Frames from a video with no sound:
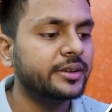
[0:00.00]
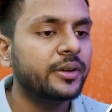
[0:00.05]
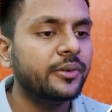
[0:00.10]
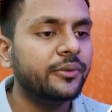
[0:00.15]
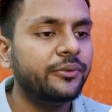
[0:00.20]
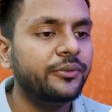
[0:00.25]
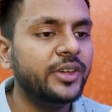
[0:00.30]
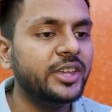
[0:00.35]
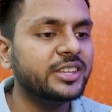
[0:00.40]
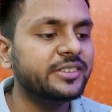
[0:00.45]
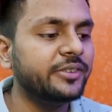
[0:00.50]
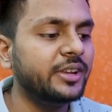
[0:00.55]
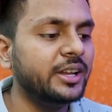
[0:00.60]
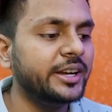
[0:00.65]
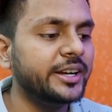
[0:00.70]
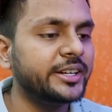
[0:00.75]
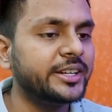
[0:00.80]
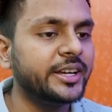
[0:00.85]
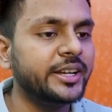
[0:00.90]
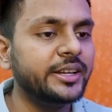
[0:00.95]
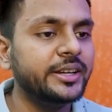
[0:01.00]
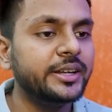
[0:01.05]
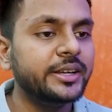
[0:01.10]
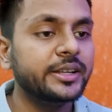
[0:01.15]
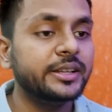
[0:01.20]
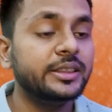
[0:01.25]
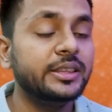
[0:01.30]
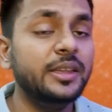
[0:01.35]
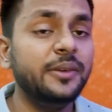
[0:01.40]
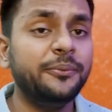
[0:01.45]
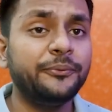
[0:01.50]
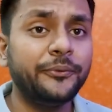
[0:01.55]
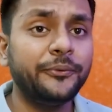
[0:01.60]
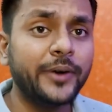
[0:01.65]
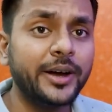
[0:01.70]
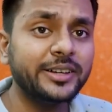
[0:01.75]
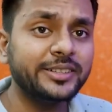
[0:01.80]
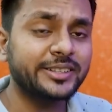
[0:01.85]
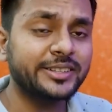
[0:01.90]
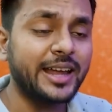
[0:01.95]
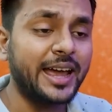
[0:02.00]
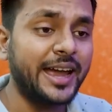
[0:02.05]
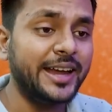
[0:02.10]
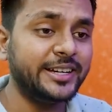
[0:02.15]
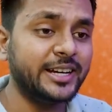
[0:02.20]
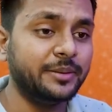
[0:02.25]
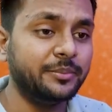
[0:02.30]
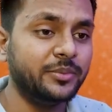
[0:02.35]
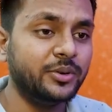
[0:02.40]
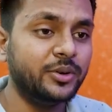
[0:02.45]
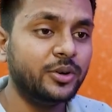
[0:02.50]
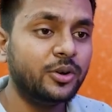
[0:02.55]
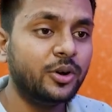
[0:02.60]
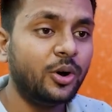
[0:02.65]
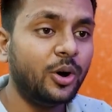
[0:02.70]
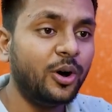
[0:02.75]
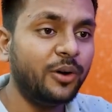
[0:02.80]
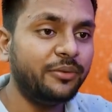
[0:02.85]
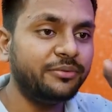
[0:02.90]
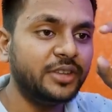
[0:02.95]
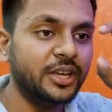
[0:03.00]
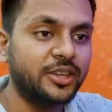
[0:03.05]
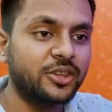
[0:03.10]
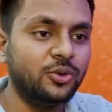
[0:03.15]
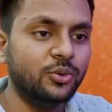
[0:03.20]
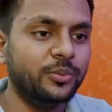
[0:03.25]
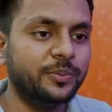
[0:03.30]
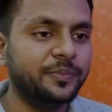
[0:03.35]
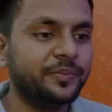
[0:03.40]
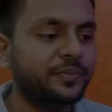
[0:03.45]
which will return the first item of the queue.